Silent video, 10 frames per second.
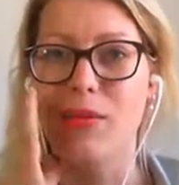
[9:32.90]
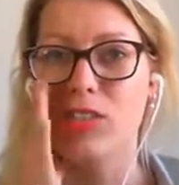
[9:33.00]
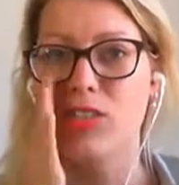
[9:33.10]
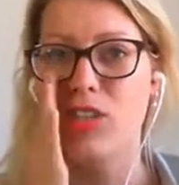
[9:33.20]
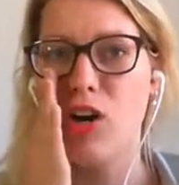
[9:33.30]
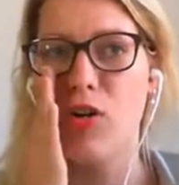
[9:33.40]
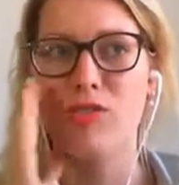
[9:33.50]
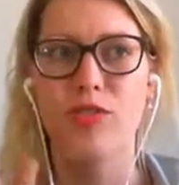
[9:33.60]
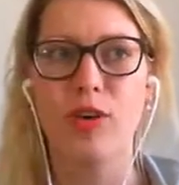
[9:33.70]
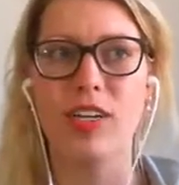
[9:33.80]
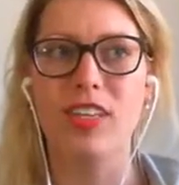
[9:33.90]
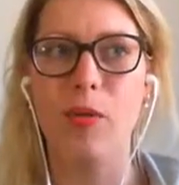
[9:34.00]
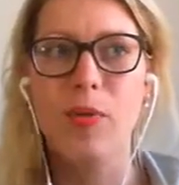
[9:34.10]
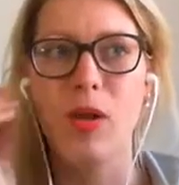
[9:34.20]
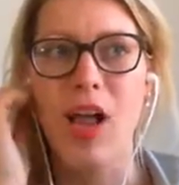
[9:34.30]
So, for
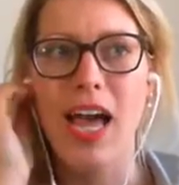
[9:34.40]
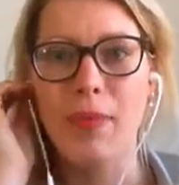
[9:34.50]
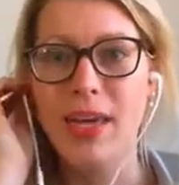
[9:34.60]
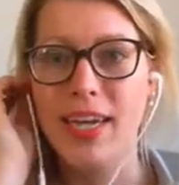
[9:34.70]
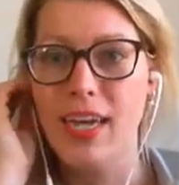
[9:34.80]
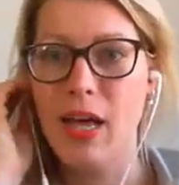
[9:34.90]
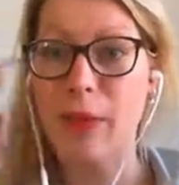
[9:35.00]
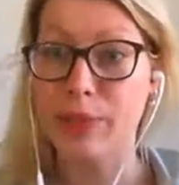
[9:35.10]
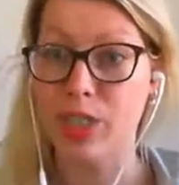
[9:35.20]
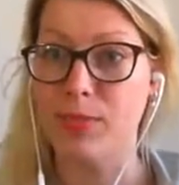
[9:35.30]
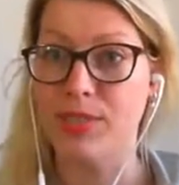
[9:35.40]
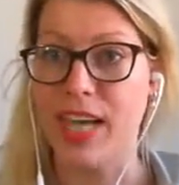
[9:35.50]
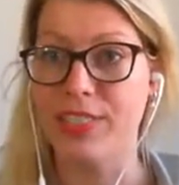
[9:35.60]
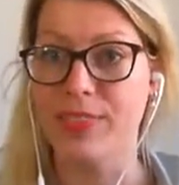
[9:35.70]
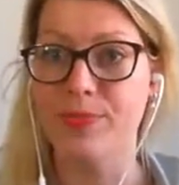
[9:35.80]
example, I'm in a membership
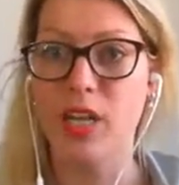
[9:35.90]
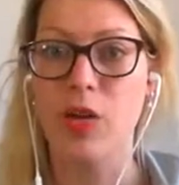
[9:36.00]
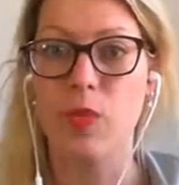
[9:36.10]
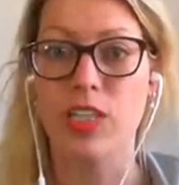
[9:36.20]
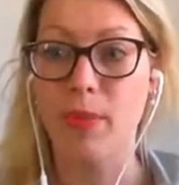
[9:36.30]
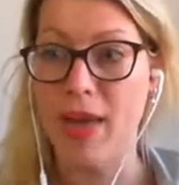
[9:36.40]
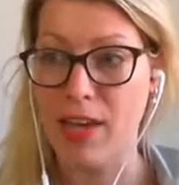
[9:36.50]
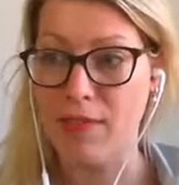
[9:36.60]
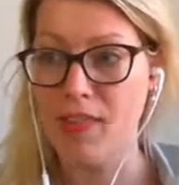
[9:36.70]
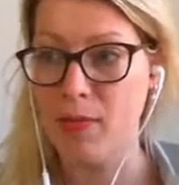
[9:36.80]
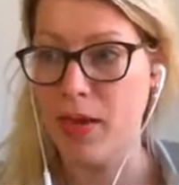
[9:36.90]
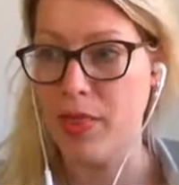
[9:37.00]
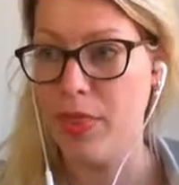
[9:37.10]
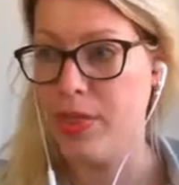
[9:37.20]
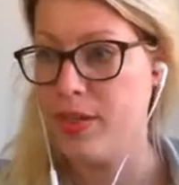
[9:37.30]
site, which I'm paying for every month.